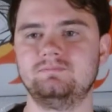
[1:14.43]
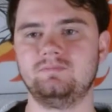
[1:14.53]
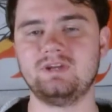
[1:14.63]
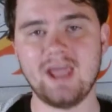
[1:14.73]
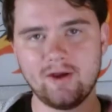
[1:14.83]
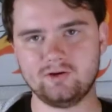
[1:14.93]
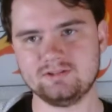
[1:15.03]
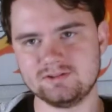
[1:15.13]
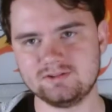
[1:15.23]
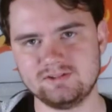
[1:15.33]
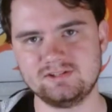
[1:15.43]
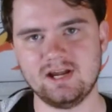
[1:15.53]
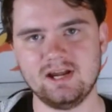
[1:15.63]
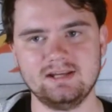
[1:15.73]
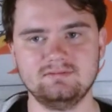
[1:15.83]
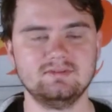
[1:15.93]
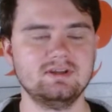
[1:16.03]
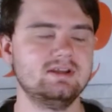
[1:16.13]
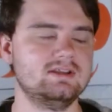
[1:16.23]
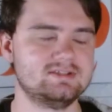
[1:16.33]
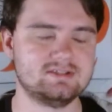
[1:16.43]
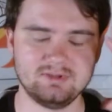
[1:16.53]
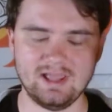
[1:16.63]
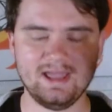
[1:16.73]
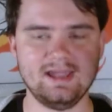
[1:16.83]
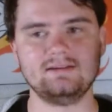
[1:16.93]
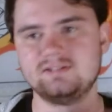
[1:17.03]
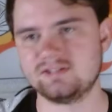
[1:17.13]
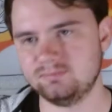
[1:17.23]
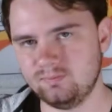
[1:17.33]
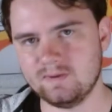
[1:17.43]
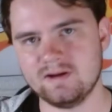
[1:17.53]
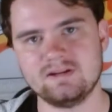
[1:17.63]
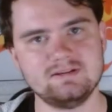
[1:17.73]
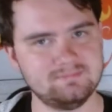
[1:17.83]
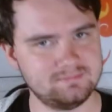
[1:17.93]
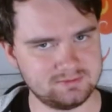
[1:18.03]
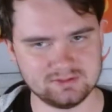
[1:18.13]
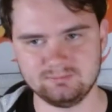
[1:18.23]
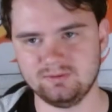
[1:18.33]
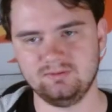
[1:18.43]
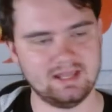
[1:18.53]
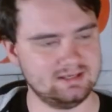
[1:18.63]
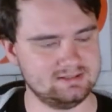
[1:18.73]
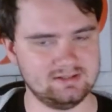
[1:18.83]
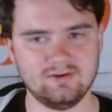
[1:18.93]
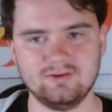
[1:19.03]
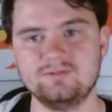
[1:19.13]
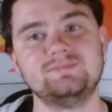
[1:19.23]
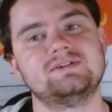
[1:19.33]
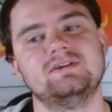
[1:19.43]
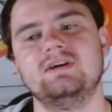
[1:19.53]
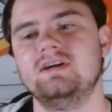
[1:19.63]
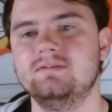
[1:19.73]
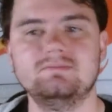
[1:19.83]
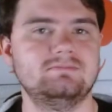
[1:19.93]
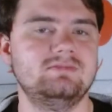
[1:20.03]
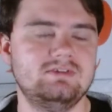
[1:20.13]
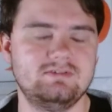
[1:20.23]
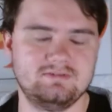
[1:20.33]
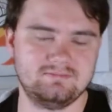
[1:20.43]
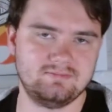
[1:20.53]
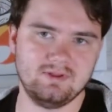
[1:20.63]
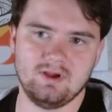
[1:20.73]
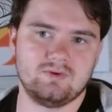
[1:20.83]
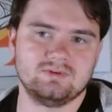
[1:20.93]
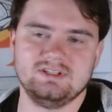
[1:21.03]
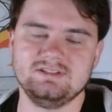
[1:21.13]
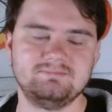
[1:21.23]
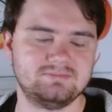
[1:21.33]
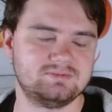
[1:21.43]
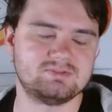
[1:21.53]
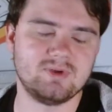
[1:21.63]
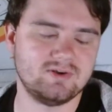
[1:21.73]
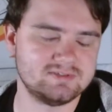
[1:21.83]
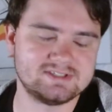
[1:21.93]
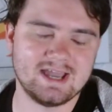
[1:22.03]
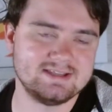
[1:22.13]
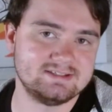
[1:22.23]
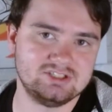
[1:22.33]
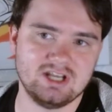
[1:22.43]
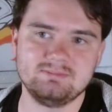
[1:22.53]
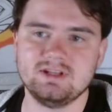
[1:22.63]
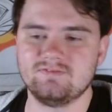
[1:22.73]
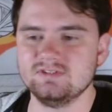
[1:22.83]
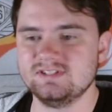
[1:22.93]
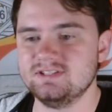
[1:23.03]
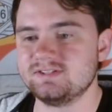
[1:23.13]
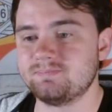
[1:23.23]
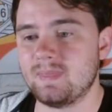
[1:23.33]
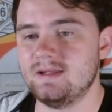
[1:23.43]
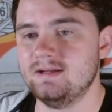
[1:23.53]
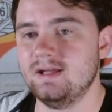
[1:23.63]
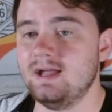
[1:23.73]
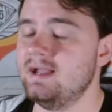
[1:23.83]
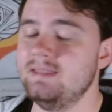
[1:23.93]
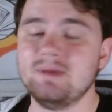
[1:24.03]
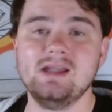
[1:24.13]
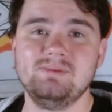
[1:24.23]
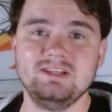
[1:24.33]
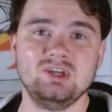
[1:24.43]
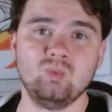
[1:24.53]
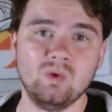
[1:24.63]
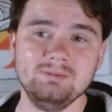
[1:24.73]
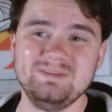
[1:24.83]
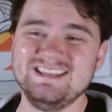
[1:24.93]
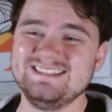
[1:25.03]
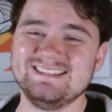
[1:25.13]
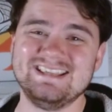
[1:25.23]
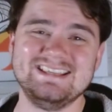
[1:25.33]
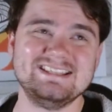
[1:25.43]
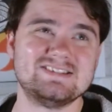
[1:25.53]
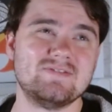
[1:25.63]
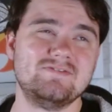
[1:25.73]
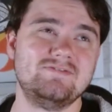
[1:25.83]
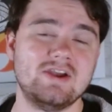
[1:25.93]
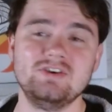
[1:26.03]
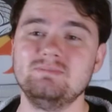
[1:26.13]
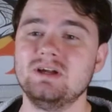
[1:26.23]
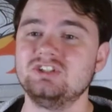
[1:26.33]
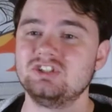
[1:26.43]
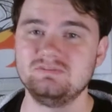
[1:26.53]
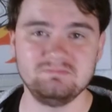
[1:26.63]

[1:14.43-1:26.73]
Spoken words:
character design. Simple head, simple body, simple legs and arms, only small size and shape differences. In my opinion, One Piece is very much